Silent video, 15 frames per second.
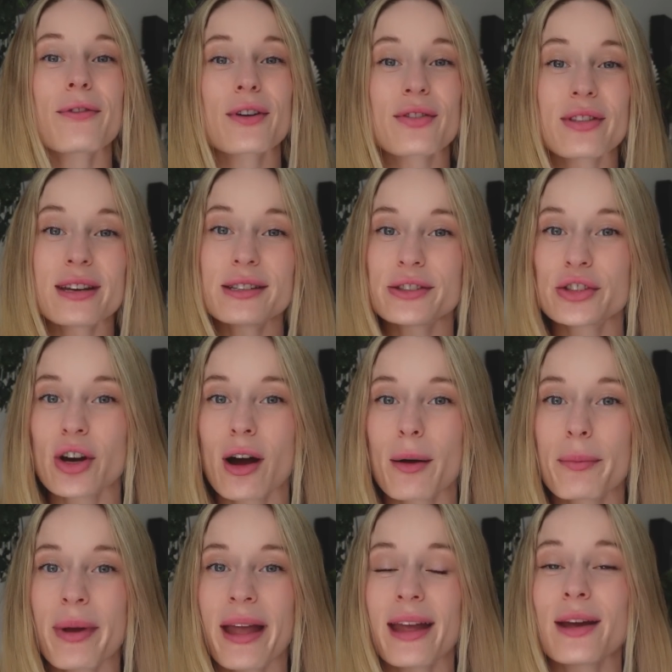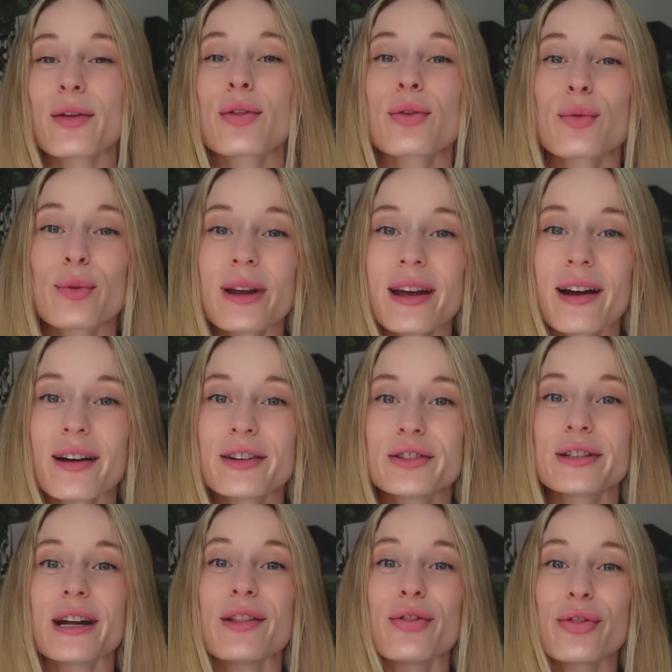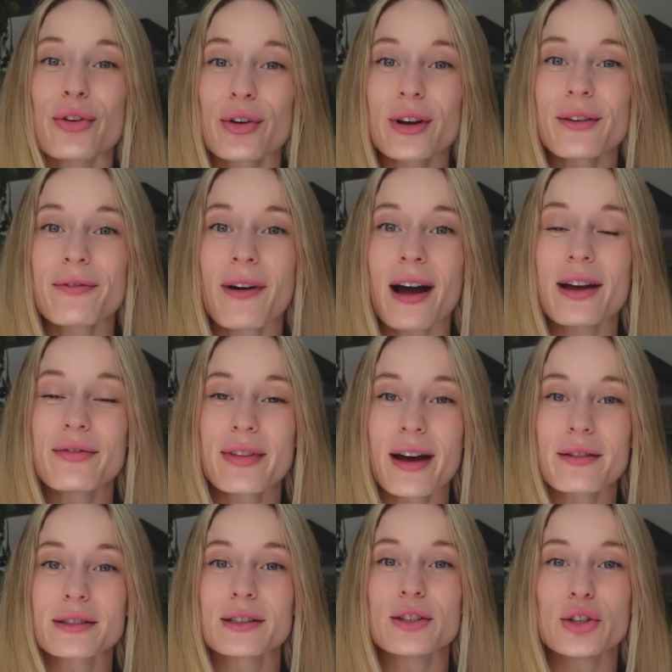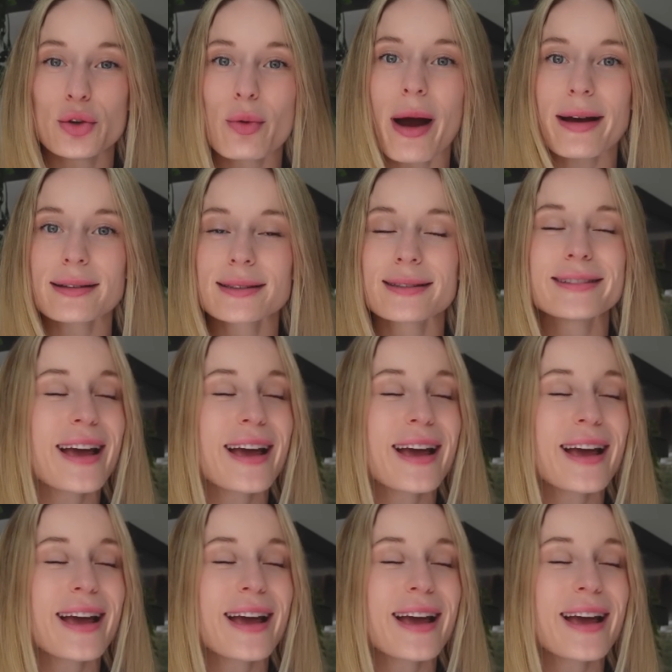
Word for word: for this job paying 335,000 US.